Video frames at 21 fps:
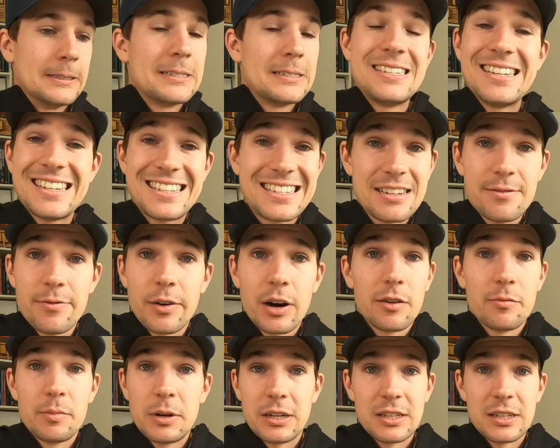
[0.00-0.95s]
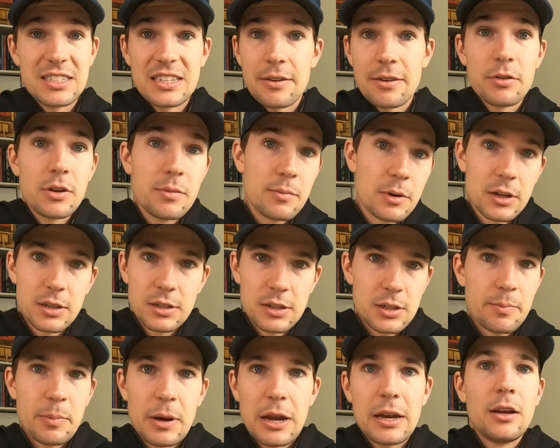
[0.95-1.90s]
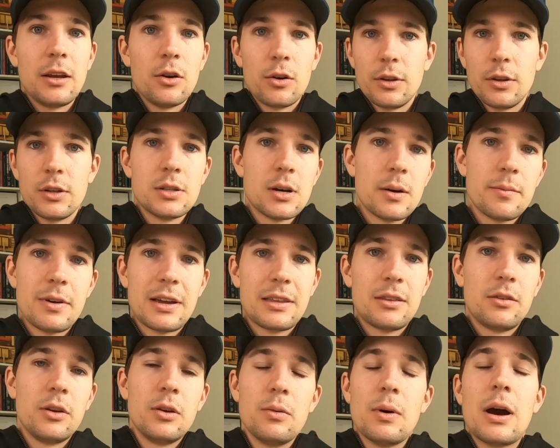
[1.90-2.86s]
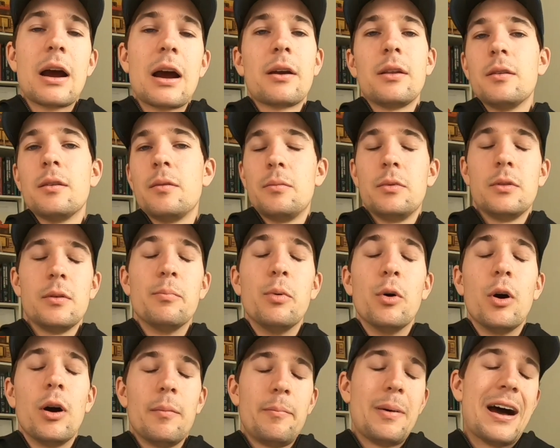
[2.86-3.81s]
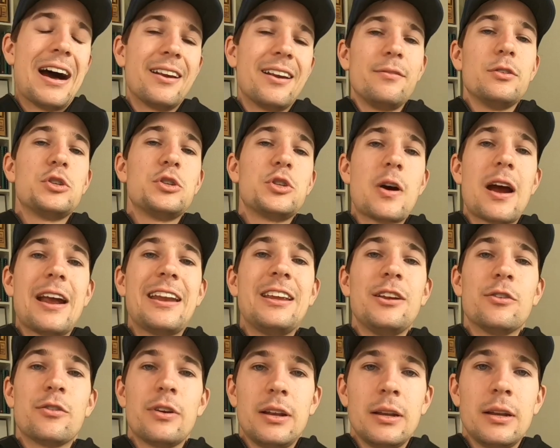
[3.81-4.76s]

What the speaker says: 65 minutes, 70 minutes, depending on the type of athlete you are and the part of your training you're